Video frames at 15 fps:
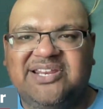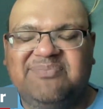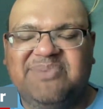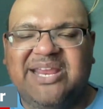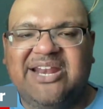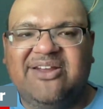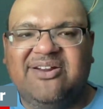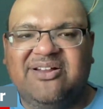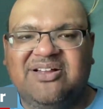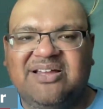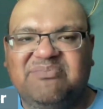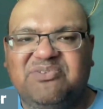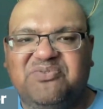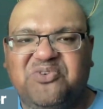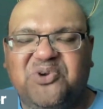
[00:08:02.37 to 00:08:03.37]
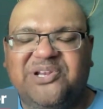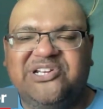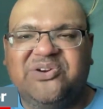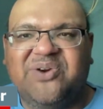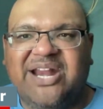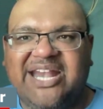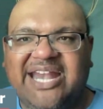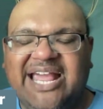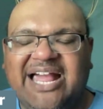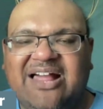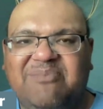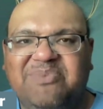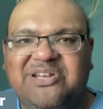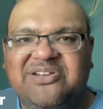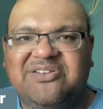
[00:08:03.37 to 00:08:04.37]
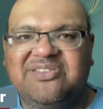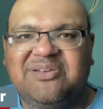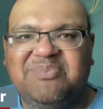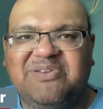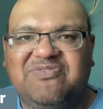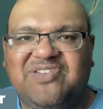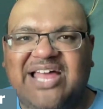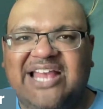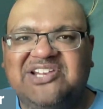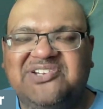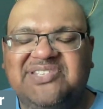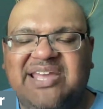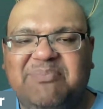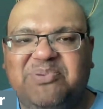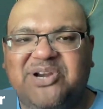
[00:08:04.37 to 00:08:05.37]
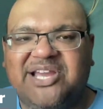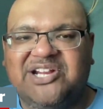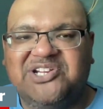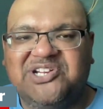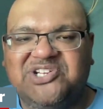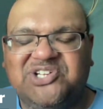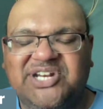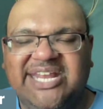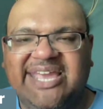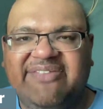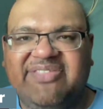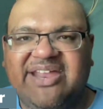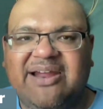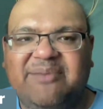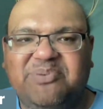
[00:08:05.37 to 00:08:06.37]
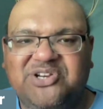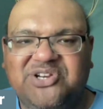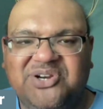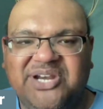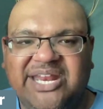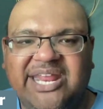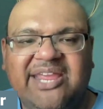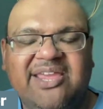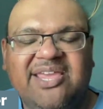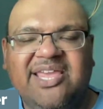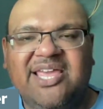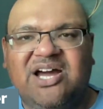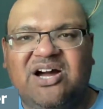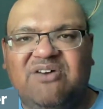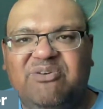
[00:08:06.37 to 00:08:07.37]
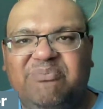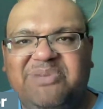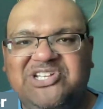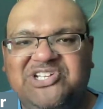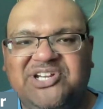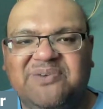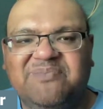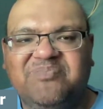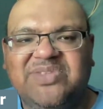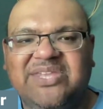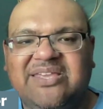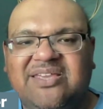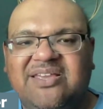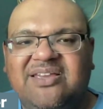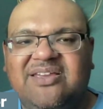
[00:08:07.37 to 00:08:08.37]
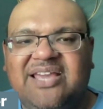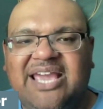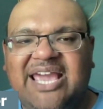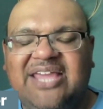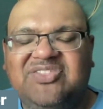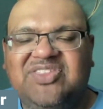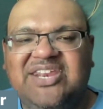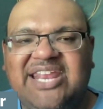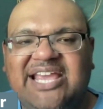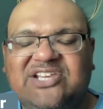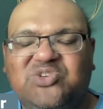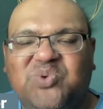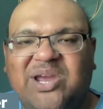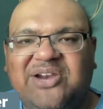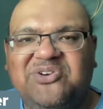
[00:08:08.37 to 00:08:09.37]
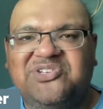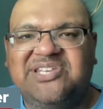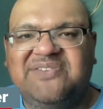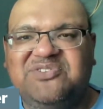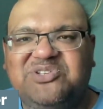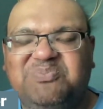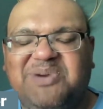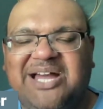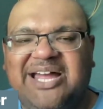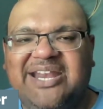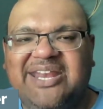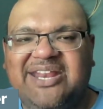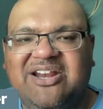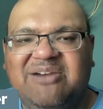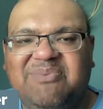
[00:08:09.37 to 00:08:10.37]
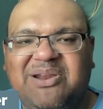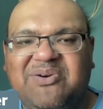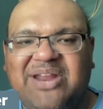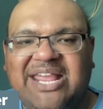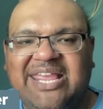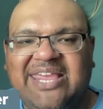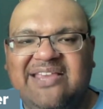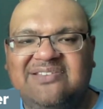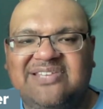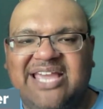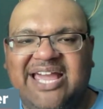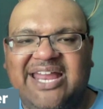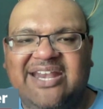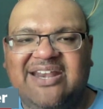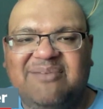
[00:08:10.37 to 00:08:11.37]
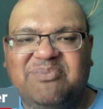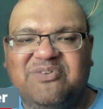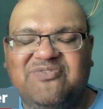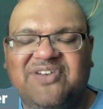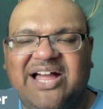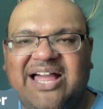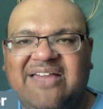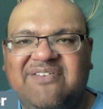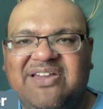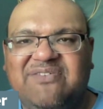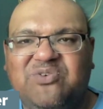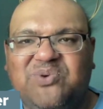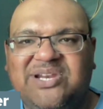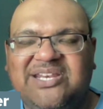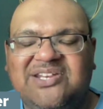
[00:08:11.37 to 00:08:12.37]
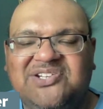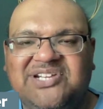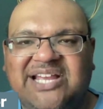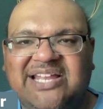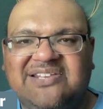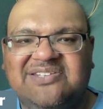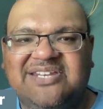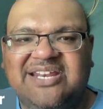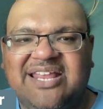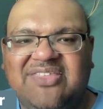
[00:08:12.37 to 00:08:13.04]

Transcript: It may not all come to fruition right now, but there'll be flashes of that production should he get that opportunity over Minshew. At the next wide receiver spot here in my rankings at number 5, I have Quentin Johnston.